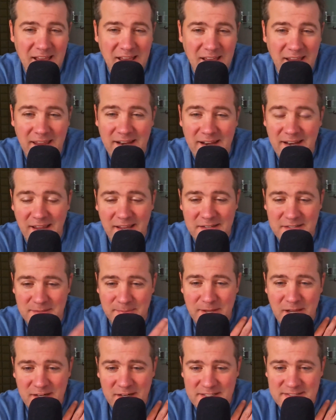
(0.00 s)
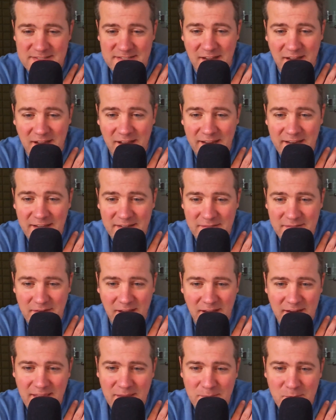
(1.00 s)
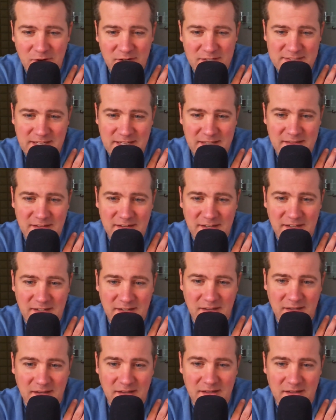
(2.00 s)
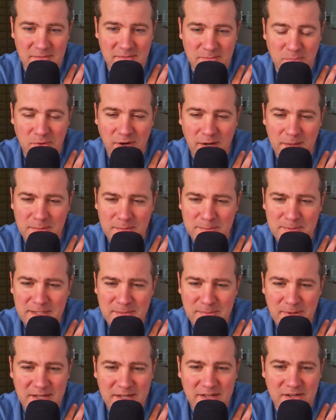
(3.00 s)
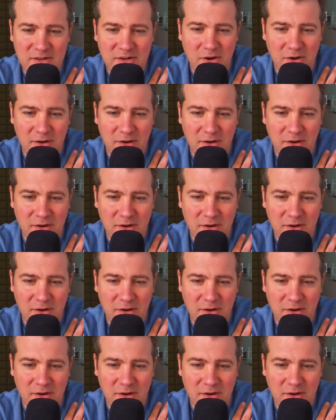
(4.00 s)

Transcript: And to be honest, I came across Anthony probably about a year ago.